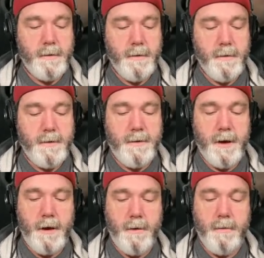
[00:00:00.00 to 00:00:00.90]

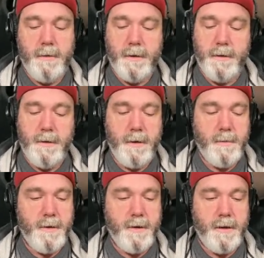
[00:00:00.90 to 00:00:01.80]
So I'm
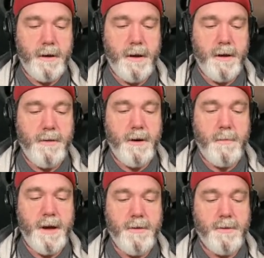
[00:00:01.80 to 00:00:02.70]
just going to kind of start
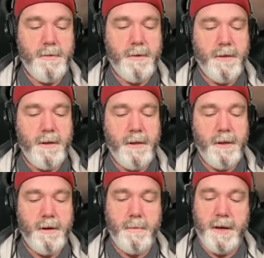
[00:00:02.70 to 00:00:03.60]
paging through this a
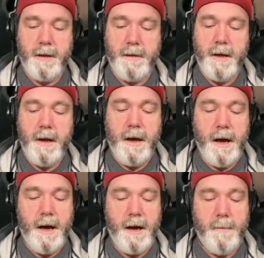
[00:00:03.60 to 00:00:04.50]
little bit.
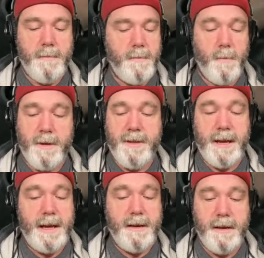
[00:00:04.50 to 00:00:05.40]
Once
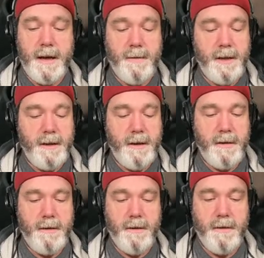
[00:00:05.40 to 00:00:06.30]
again,
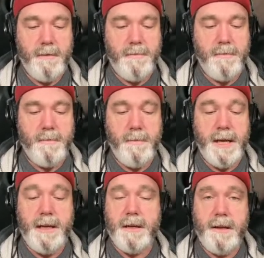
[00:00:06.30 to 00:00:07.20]
the
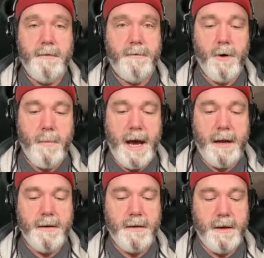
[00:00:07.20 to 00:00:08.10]
neat, clean
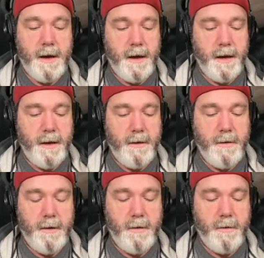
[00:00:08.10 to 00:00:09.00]
format,
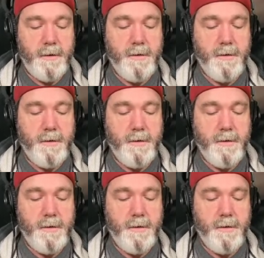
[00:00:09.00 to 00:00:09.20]
looks